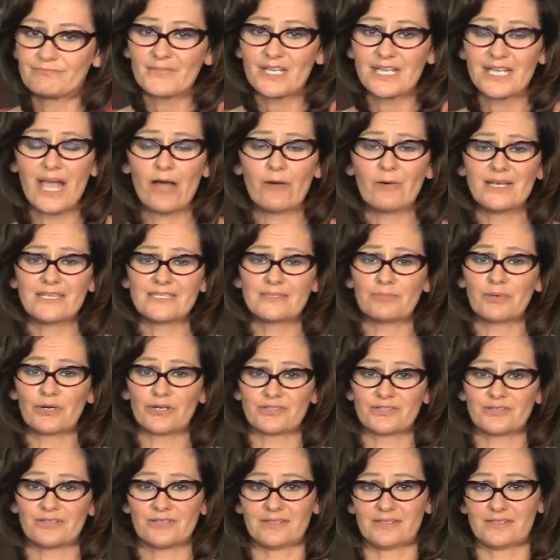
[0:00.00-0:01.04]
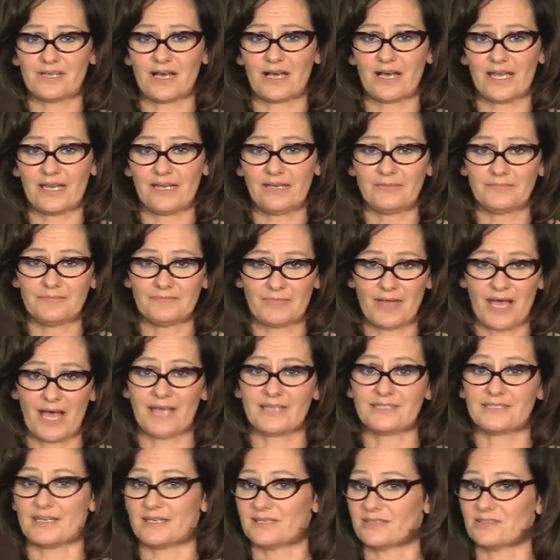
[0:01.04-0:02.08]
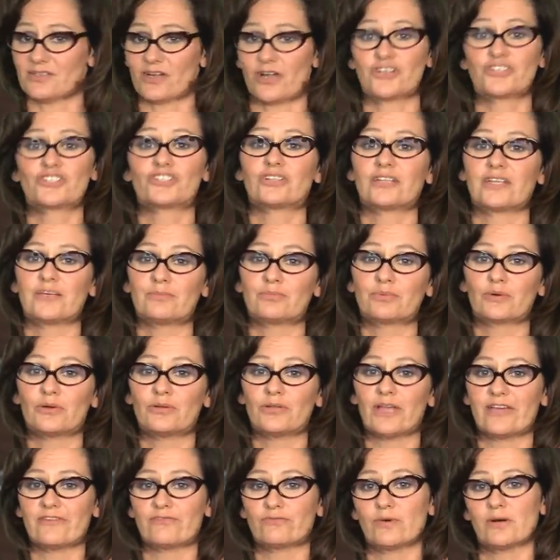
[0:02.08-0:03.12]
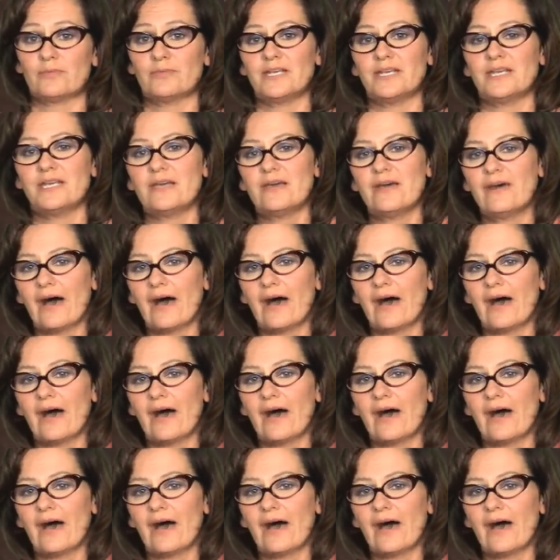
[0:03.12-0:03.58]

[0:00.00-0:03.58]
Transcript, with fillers: Now, as a personal aside, as a staunchly pro life woman,